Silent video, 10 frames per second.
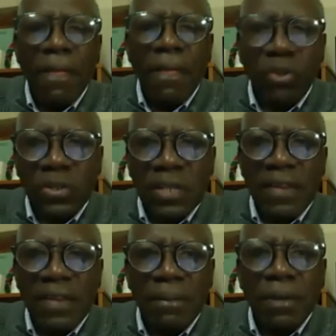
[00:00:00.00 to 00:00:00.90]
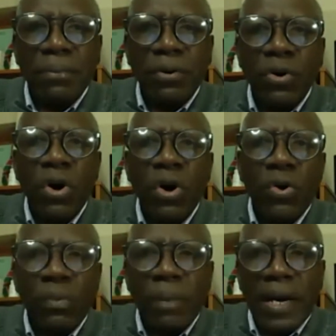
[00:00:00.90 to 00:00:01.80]
Those are the people
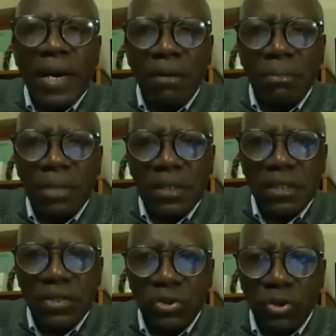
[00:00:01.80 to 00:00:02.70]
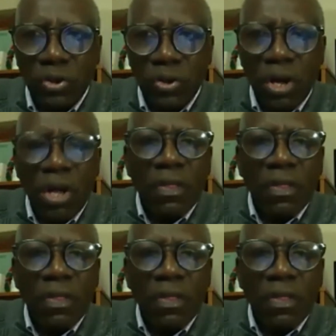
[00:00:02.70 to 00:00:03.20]
who make our business grow.